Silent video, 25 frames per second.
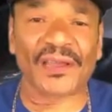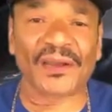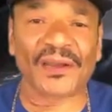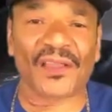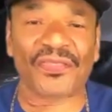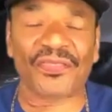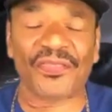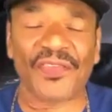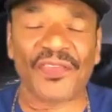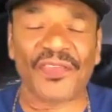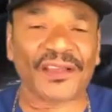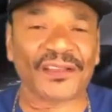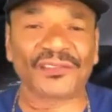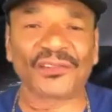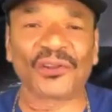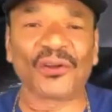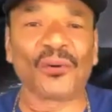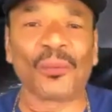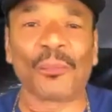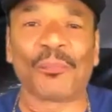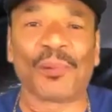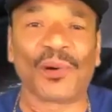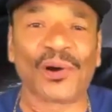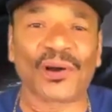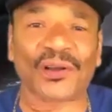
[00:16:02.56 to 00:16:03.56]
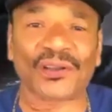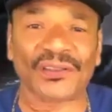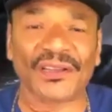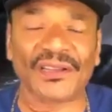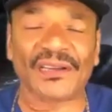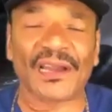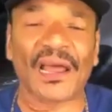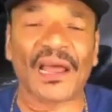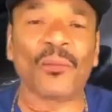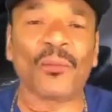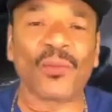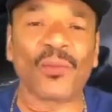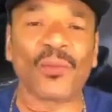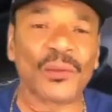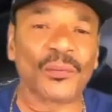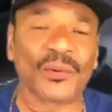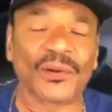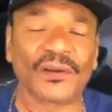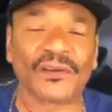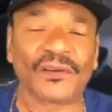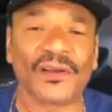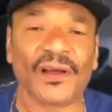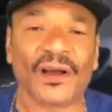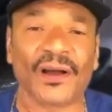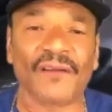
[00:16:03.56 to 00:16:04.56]
get a thick little booklet and we
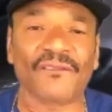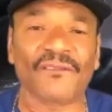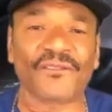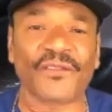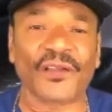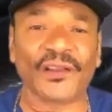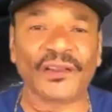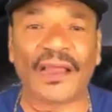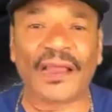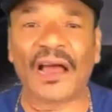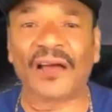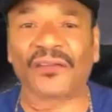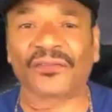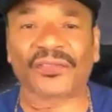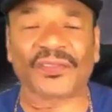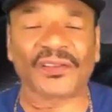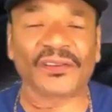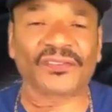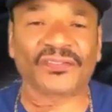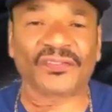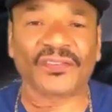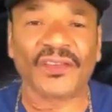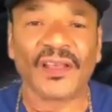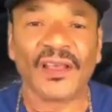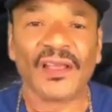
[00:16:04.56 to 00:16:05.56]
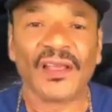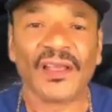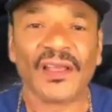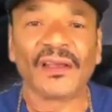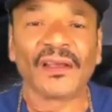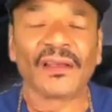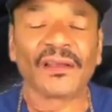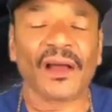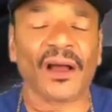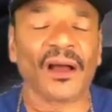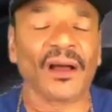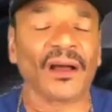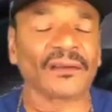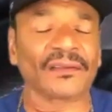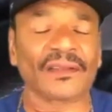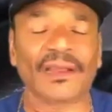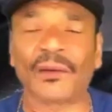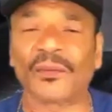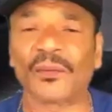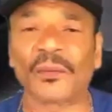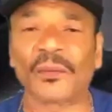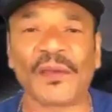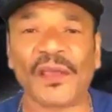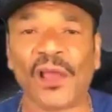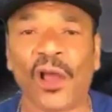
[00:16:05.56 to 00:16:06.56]
would fill out this.
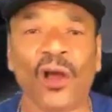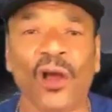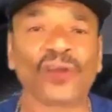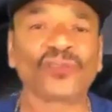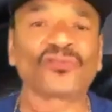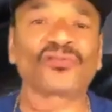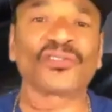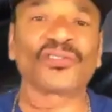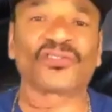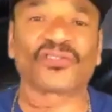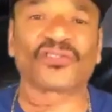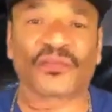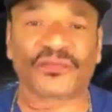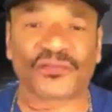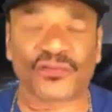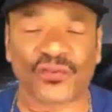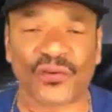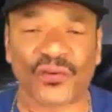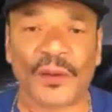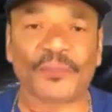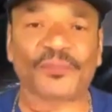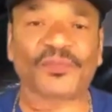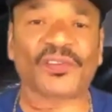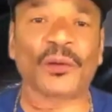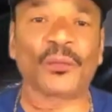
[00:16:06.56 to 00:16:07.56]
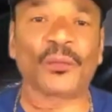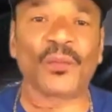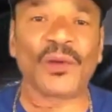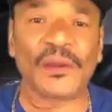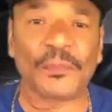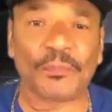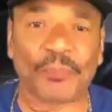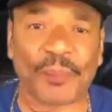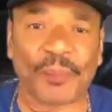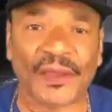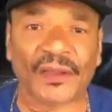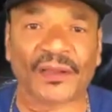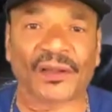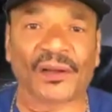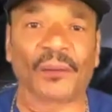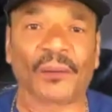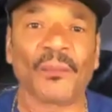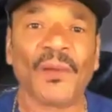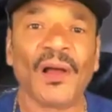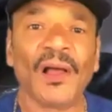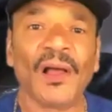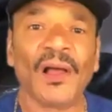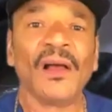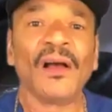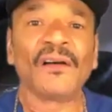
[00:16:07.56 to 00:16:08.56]
There would be hundreds of trips and we'd pick
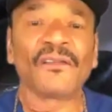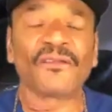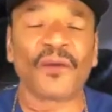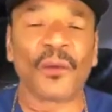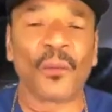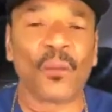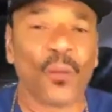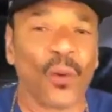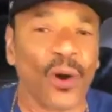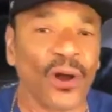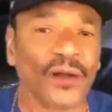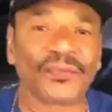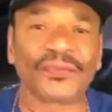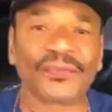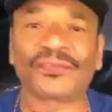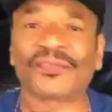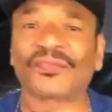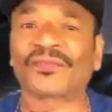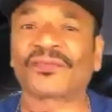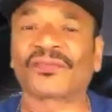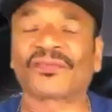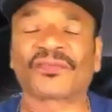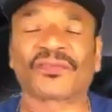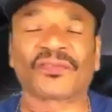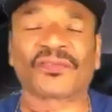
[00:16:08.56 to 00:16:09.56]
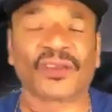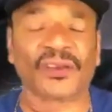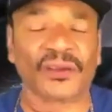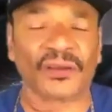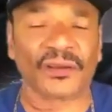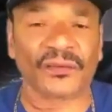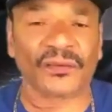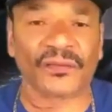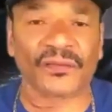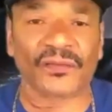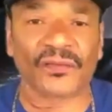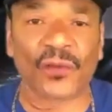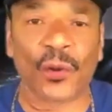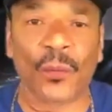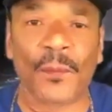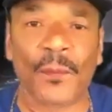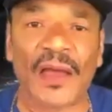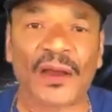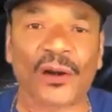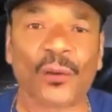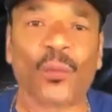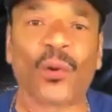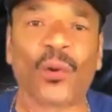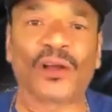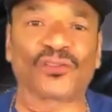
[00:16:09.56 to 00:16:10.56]
them from one to, no
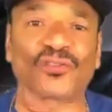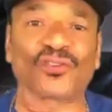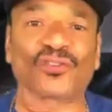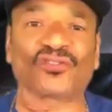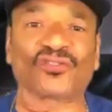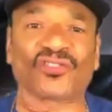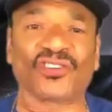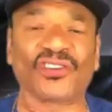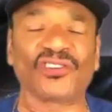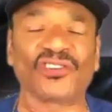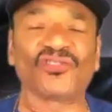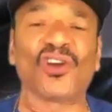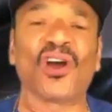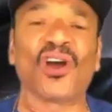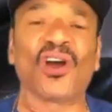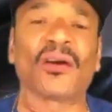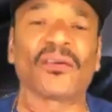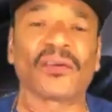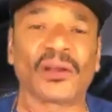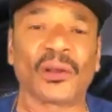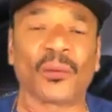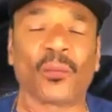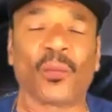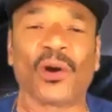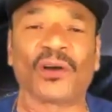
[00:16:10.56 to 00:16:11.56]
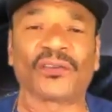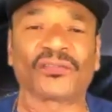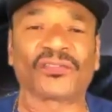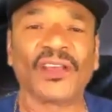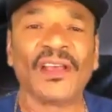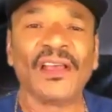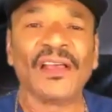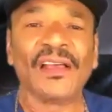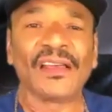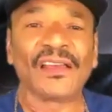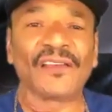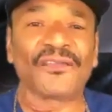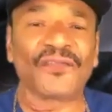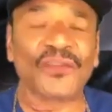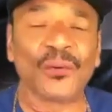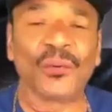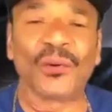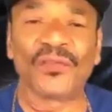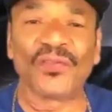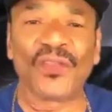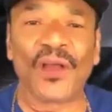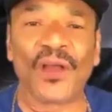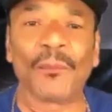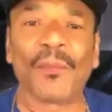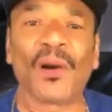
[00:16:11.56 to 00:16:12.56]
matter what your seniority was. If you
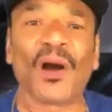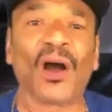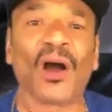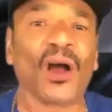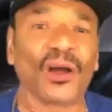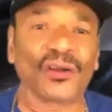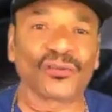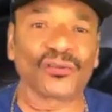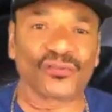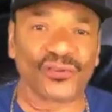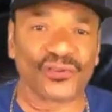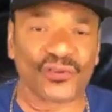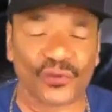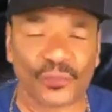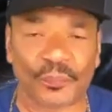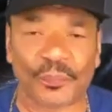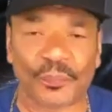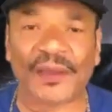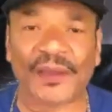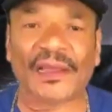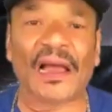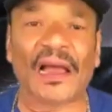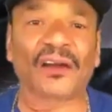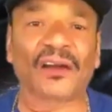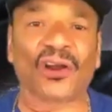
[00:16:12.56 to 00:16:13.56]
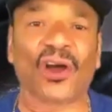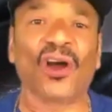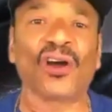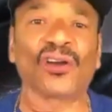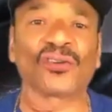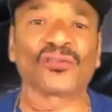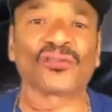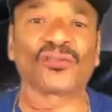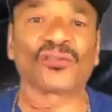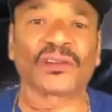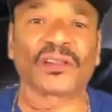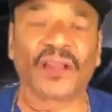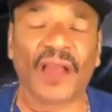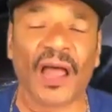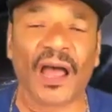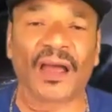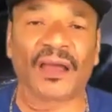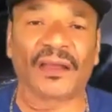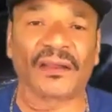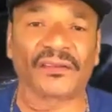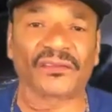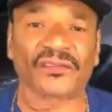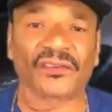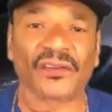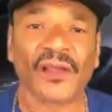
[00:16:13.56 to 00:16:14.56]
were number 100, you'd pick out 100
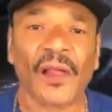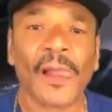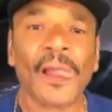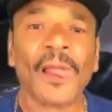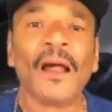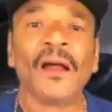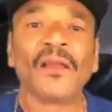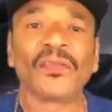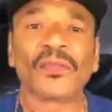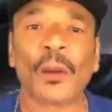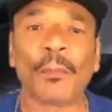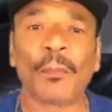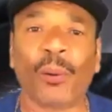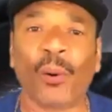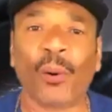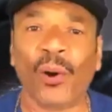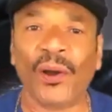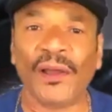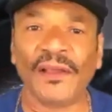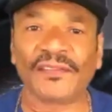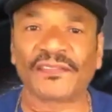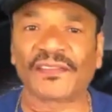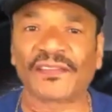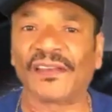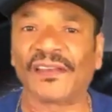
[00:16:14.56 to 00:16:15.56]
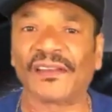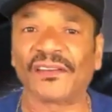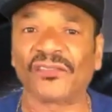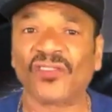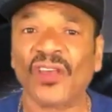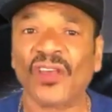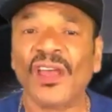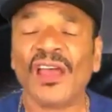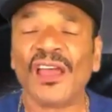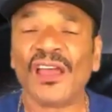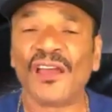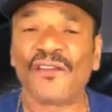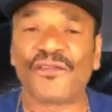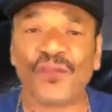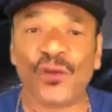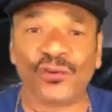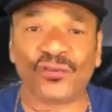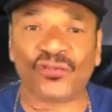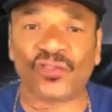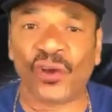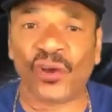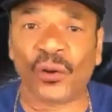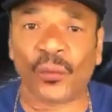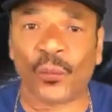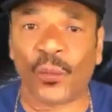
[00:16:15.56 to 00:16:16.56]
lines. The point is, if
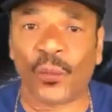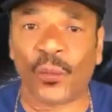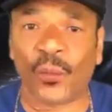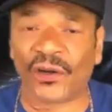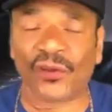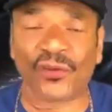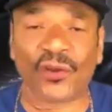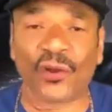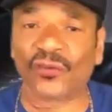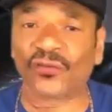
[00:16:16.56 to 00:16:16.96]
you took one of